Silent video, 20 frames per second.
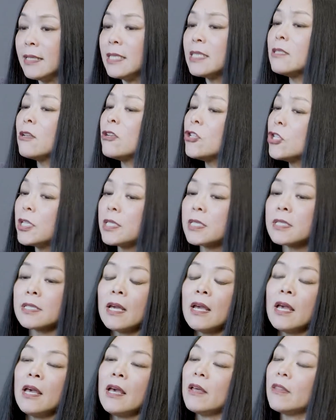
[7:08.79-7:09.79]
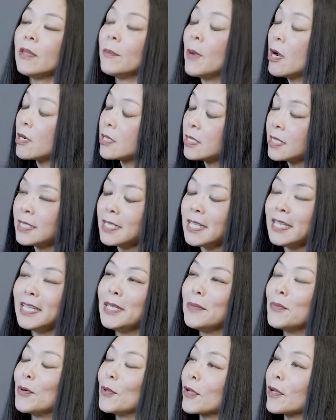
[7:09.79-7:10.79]
And it's not just the marketing
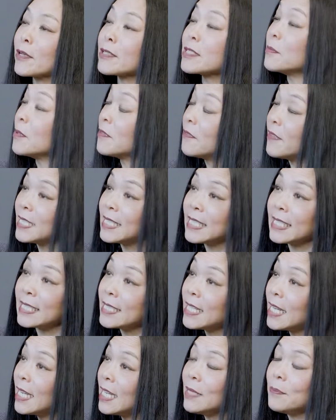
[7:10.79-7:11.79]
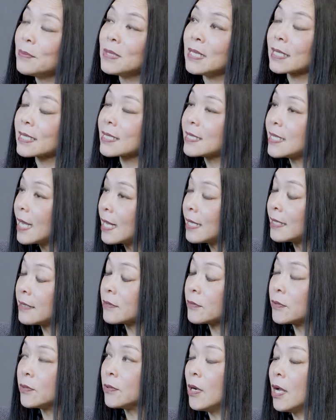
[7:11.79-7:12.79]
team or the customer-facing teams like
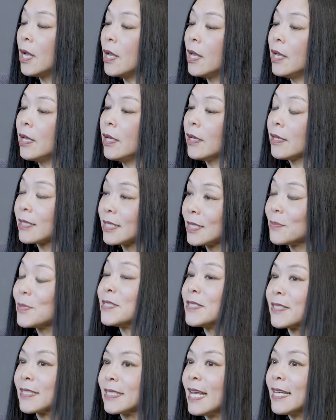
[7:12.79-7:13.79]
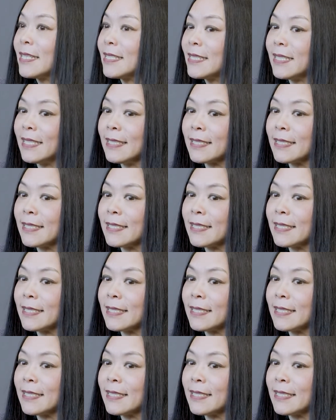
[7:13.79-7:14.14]
sales or customer success.